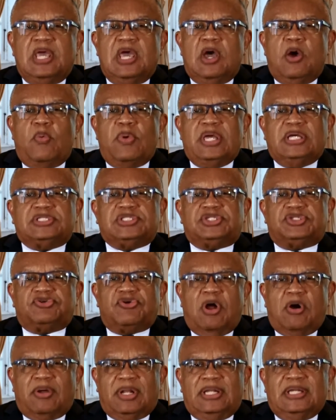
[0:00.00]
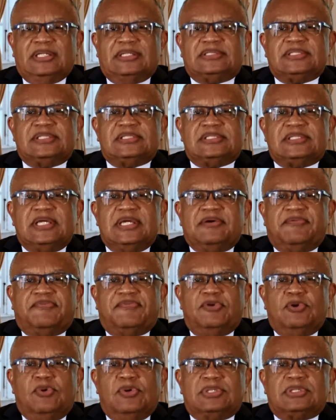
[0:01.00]
we are struggling to stay
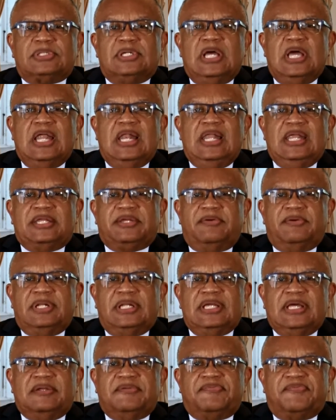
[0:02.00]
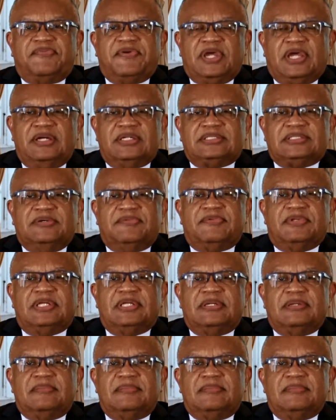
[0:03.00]
afloat literally and figuratively.